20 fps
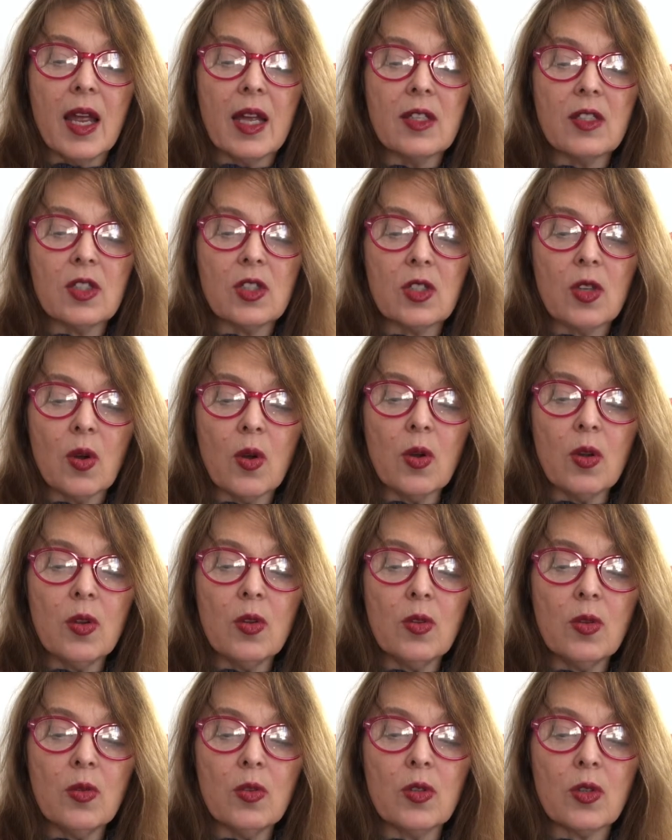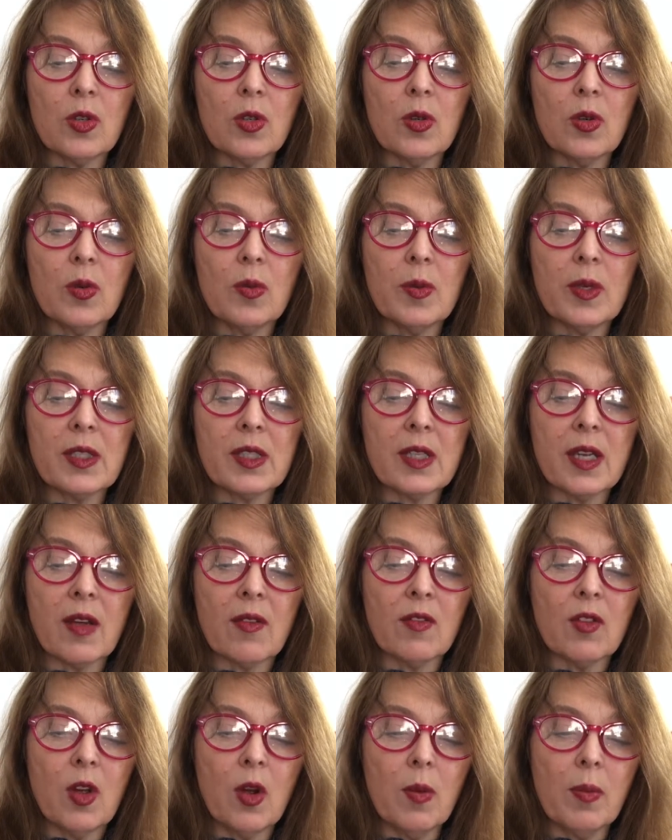and so you too must
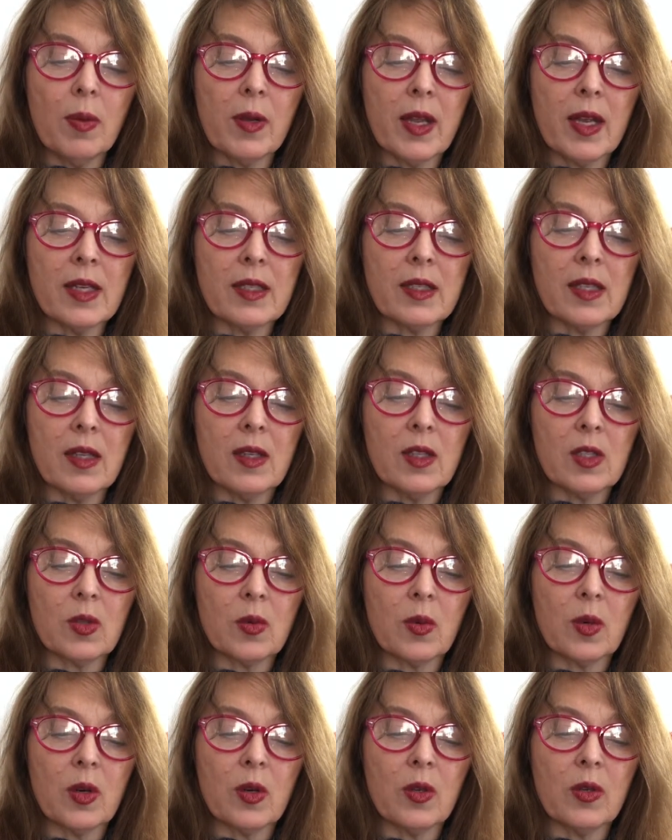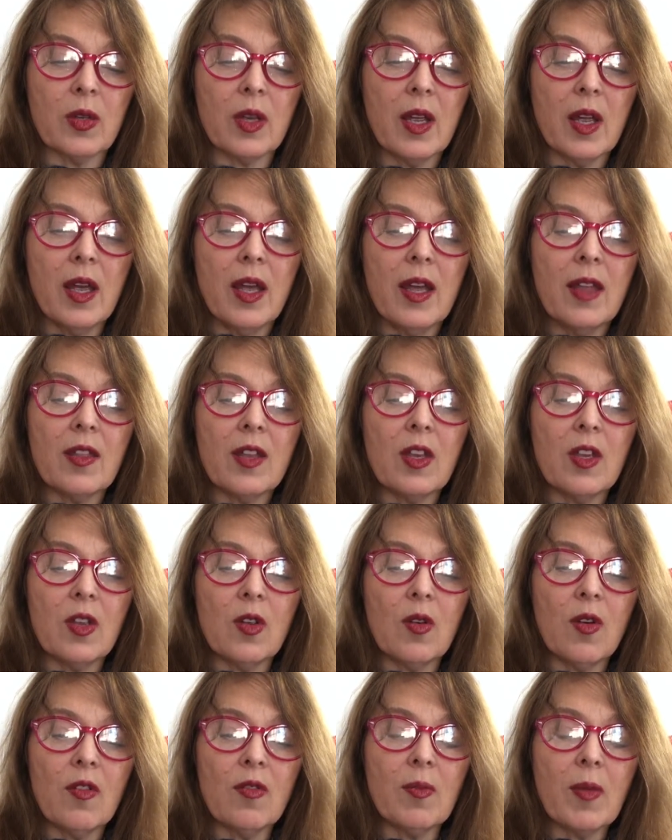have no place in this world that
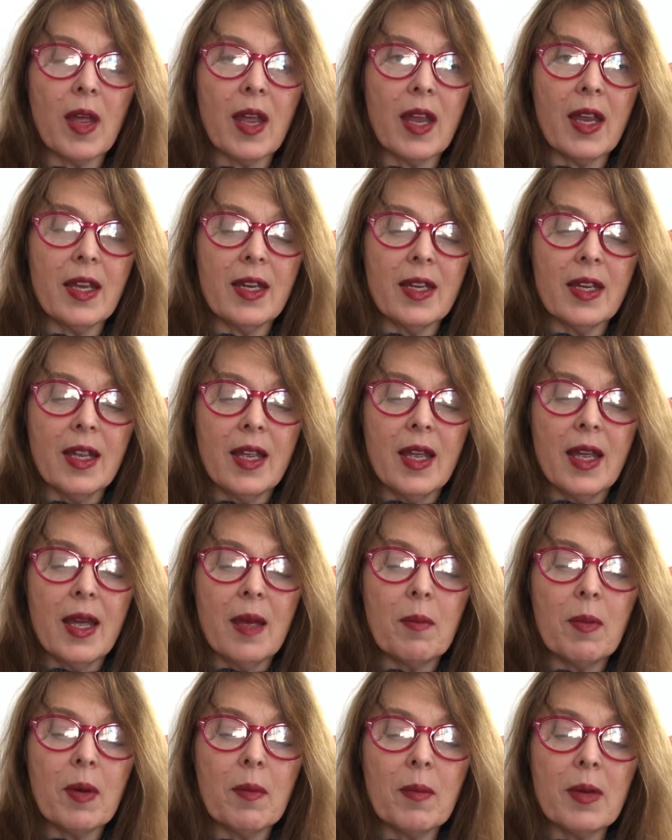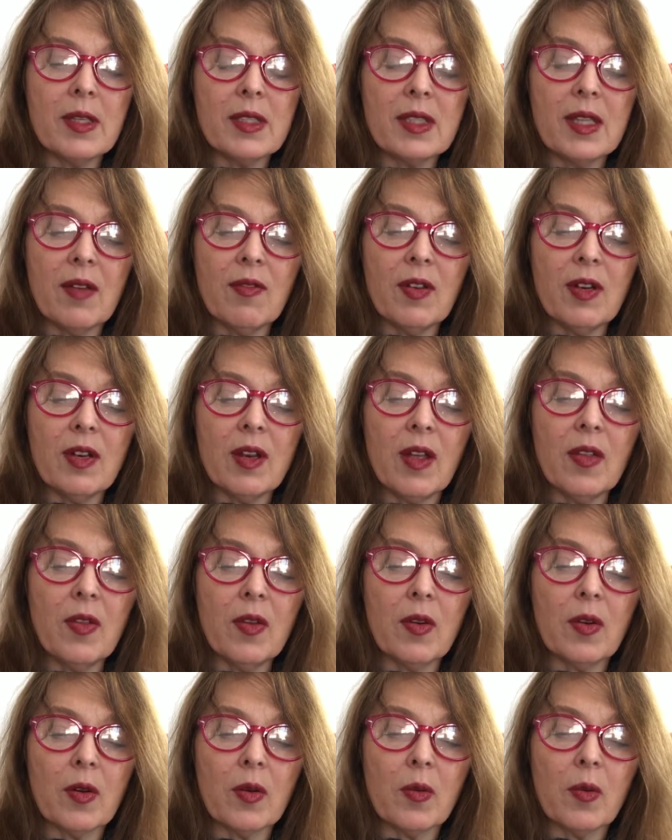you have made, but must have
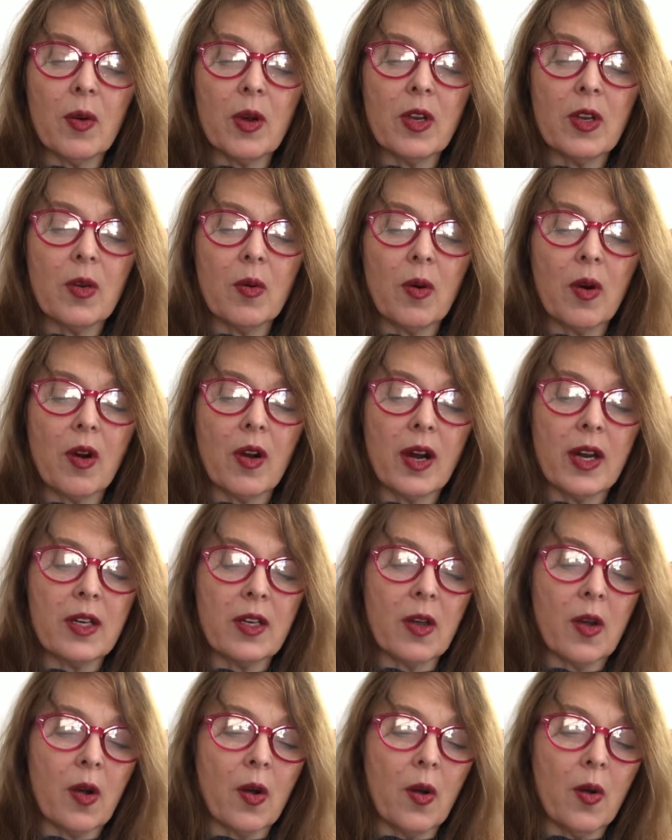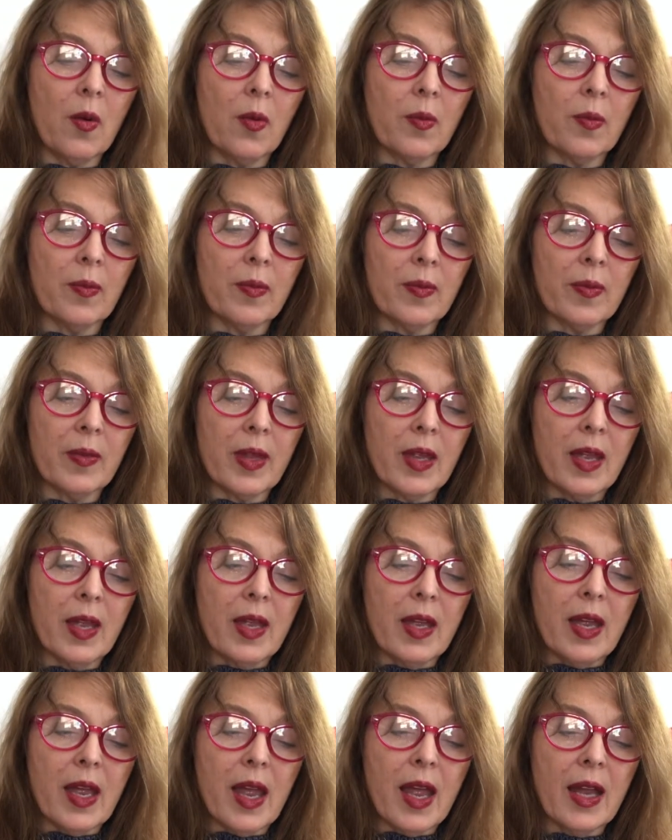another where you are at home
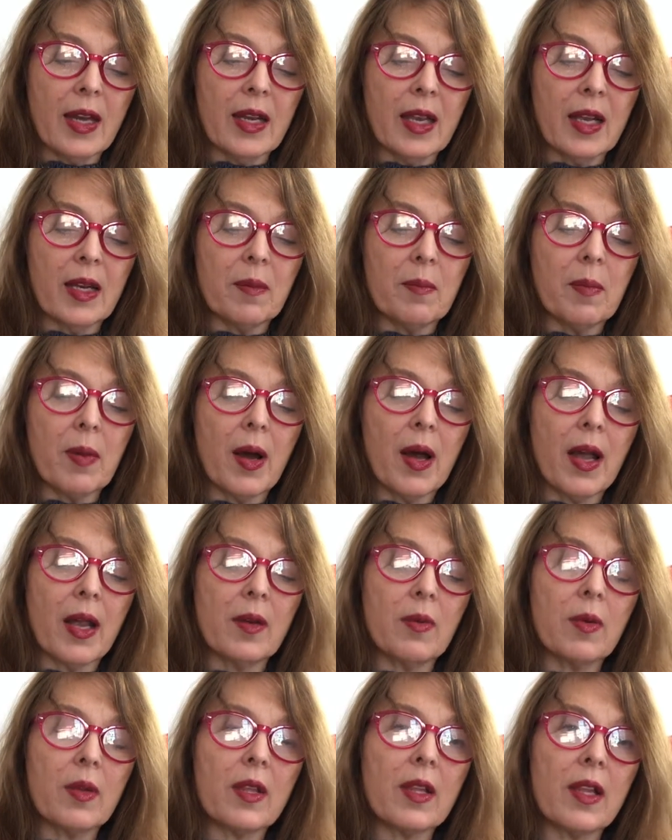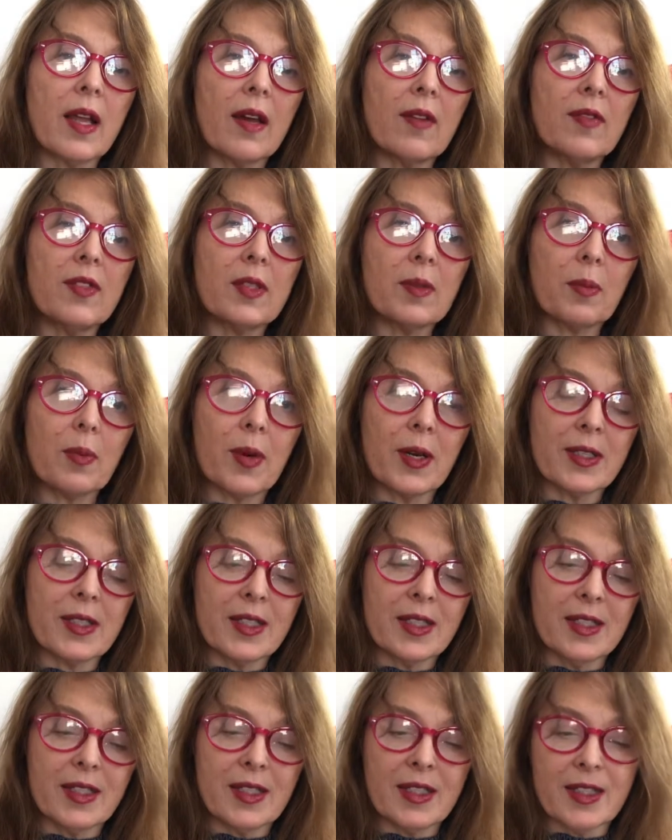and can abide with love's
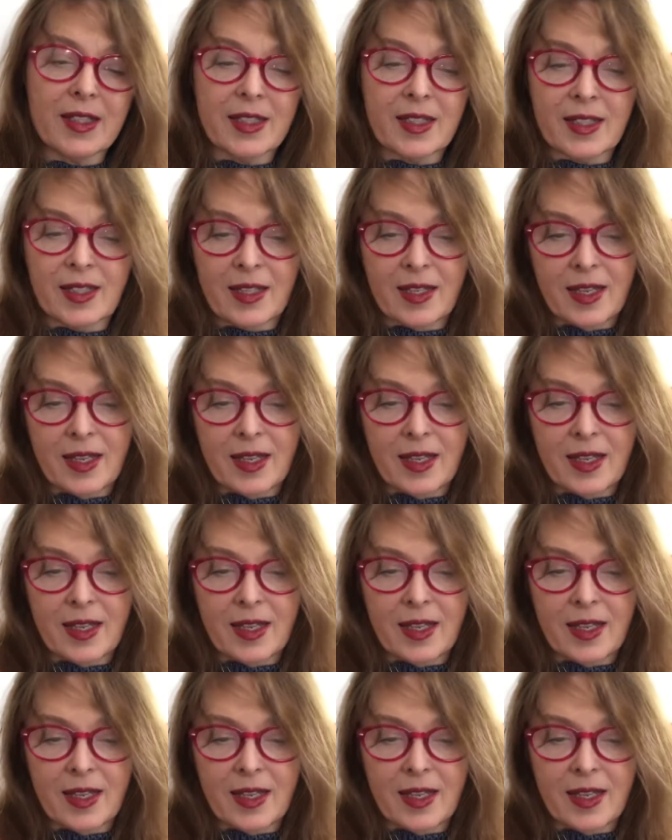presence.